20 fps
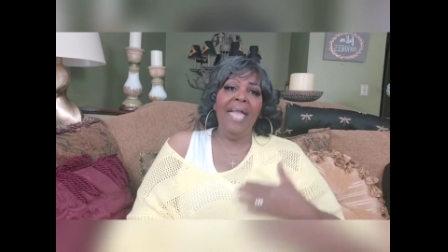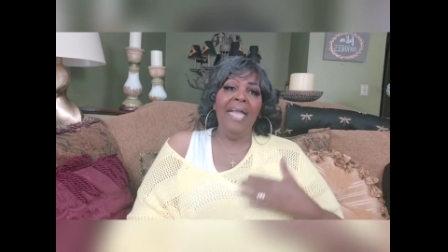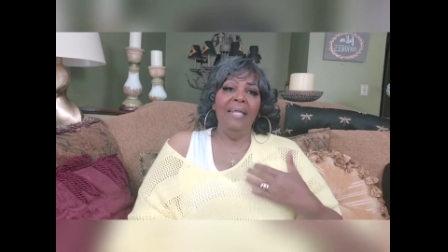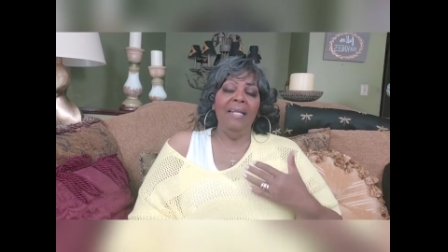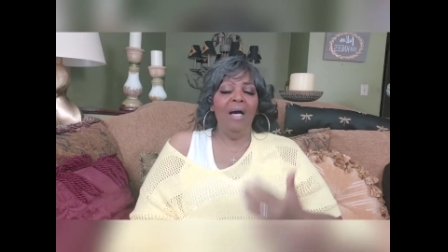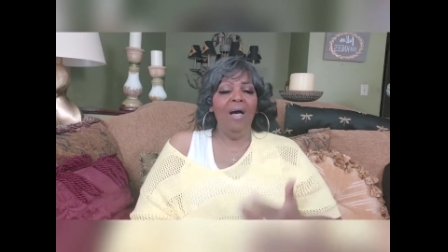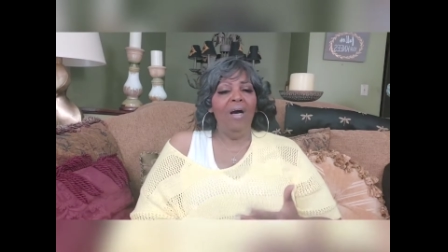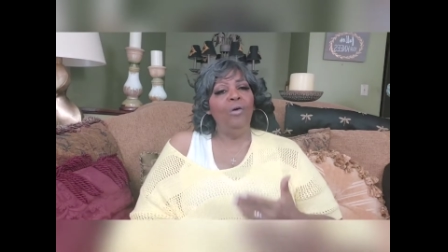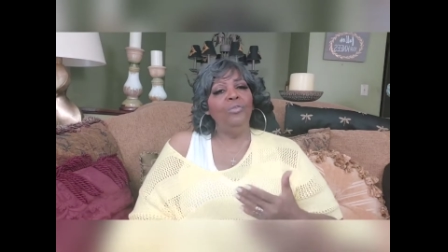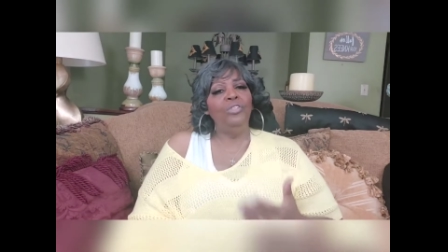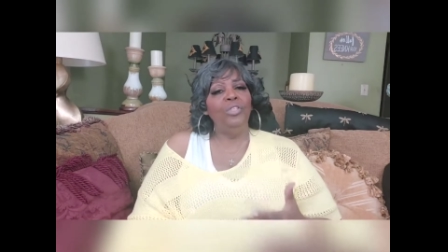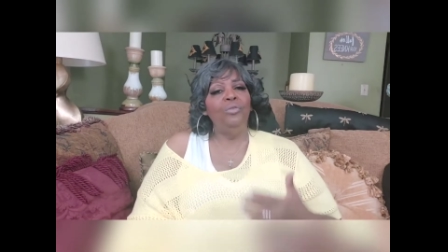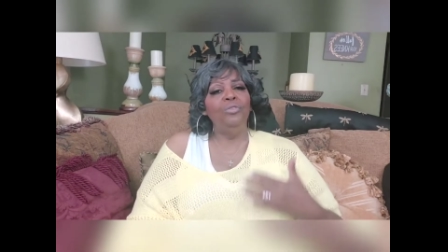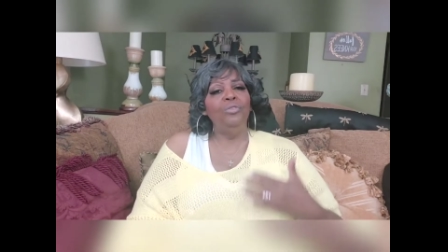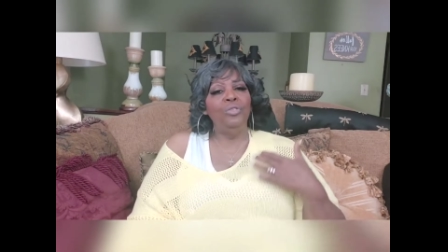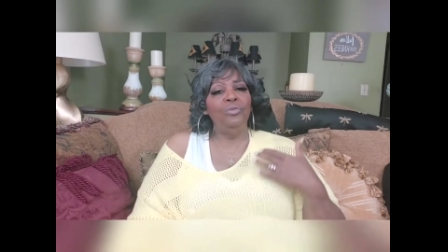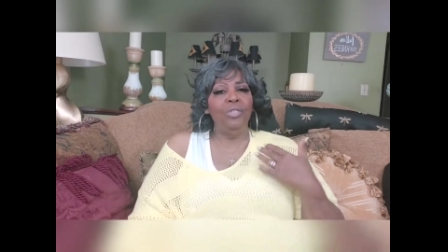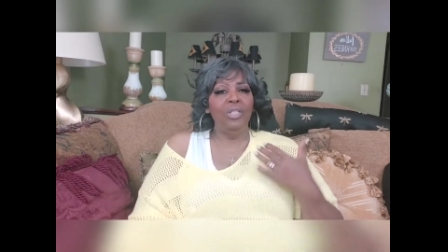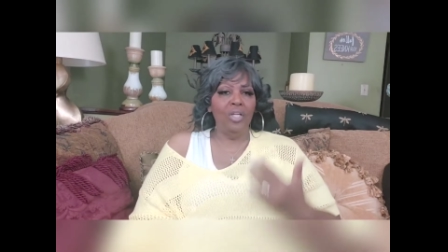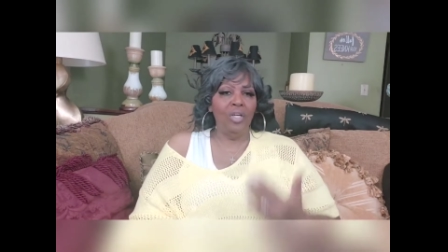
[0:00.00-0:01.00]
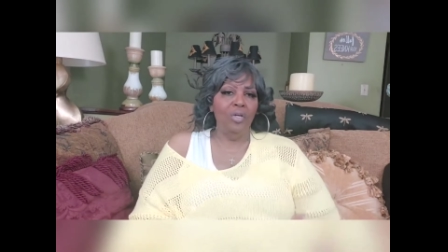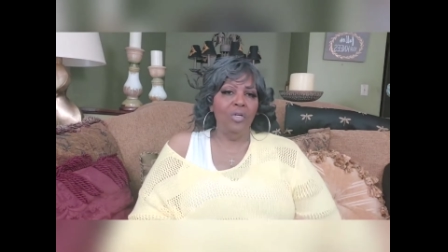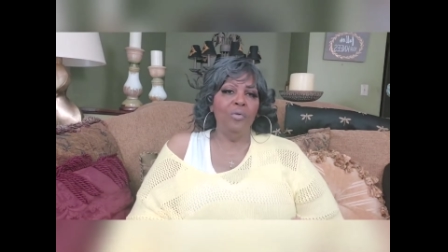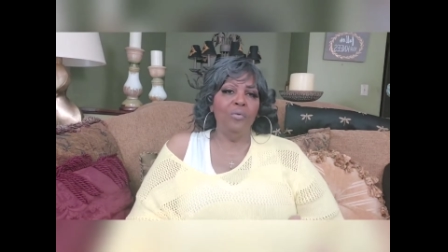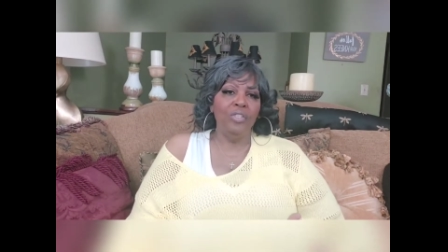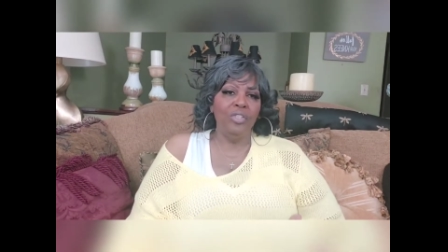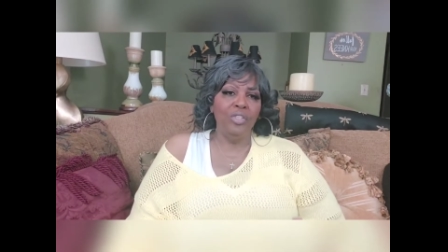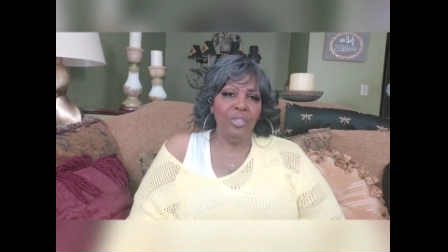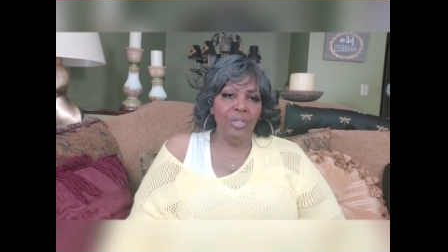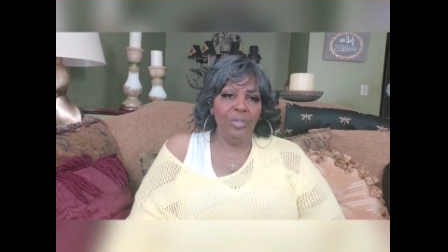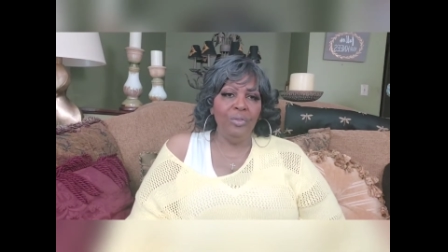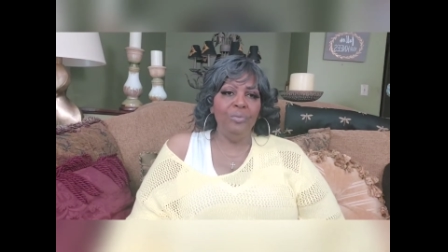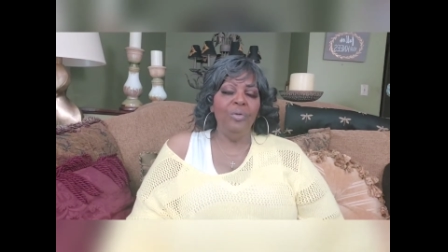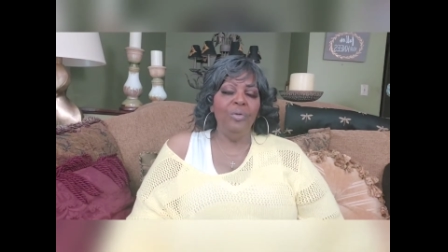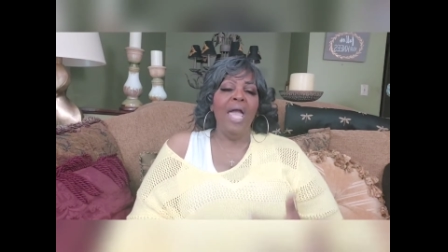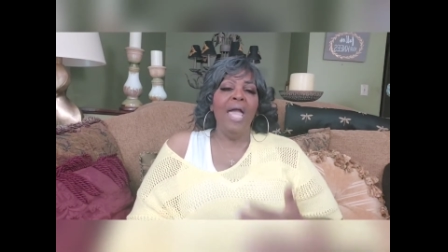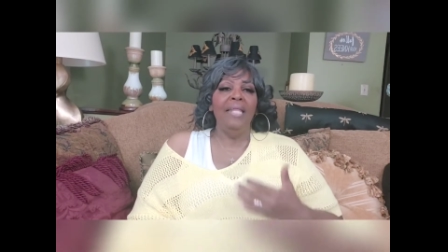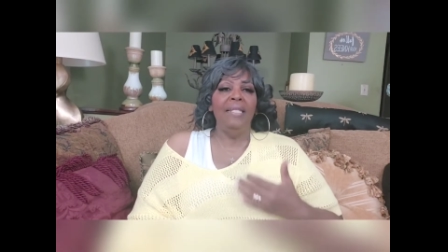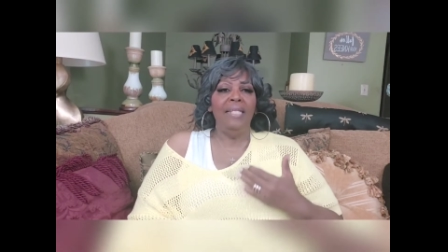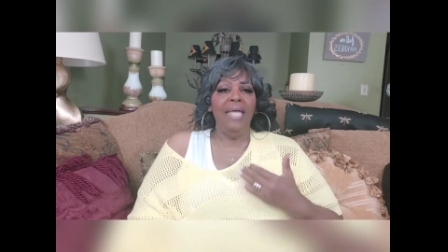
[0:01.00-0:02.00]
and also to encourage you
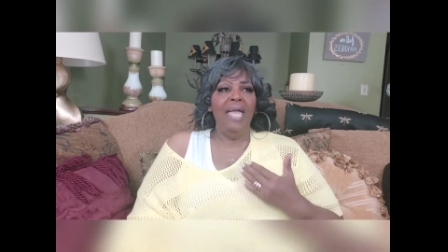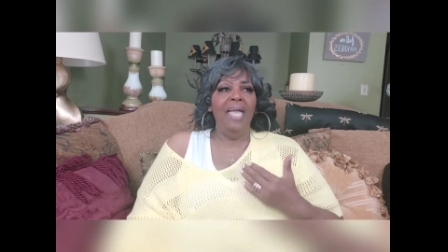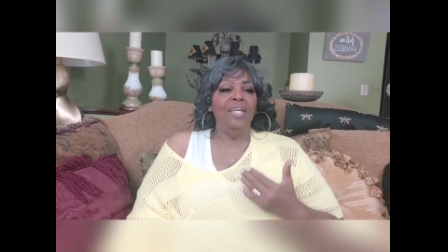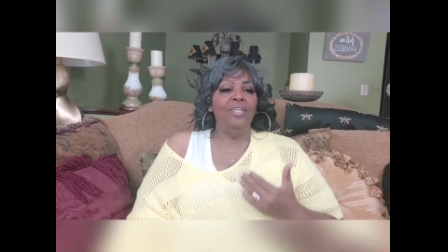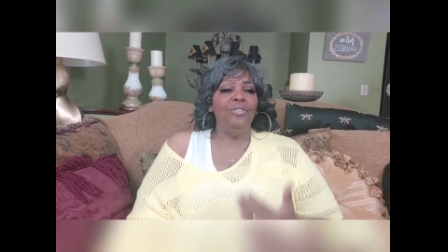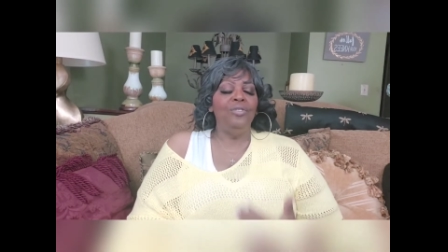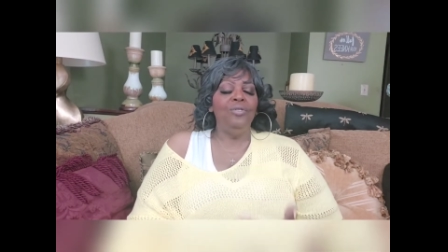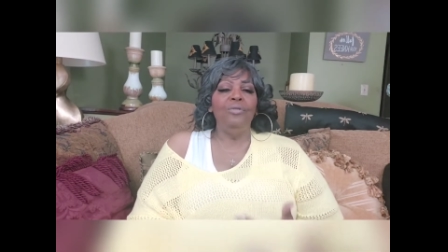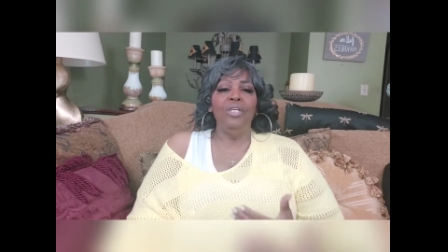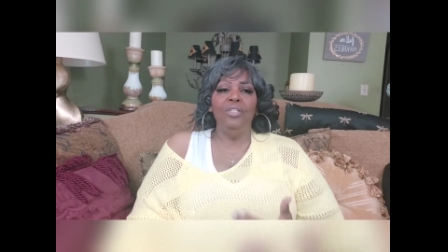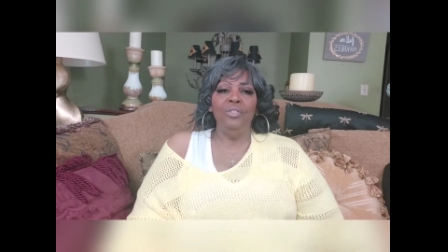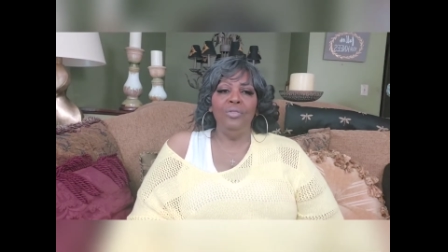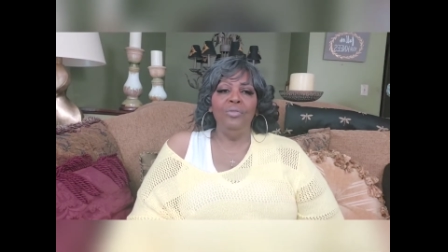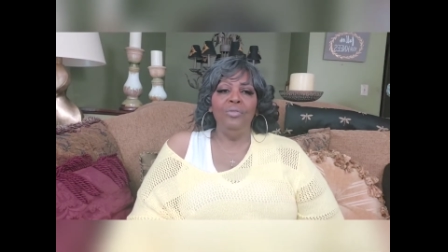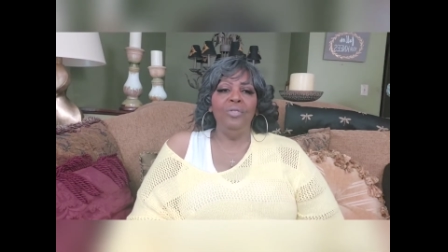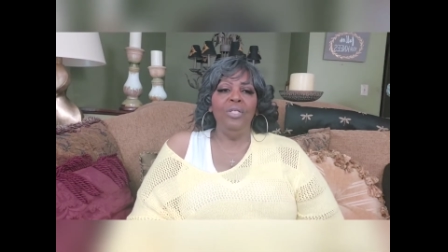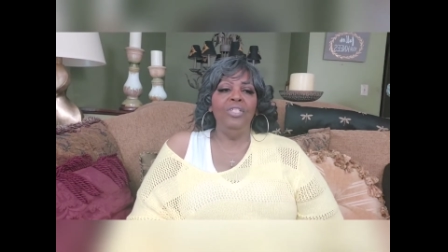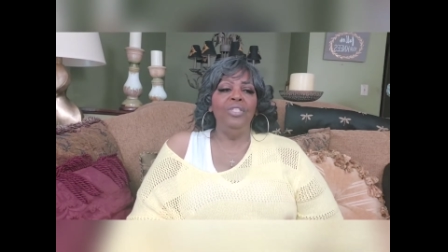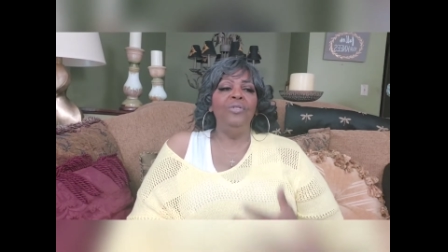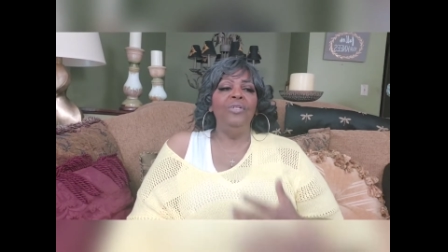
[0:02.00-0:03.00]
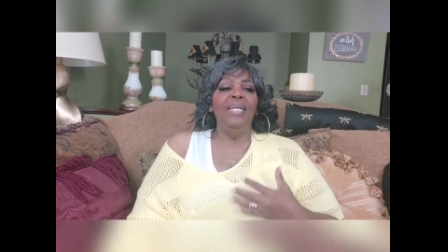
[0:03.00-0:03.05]
that you can do it.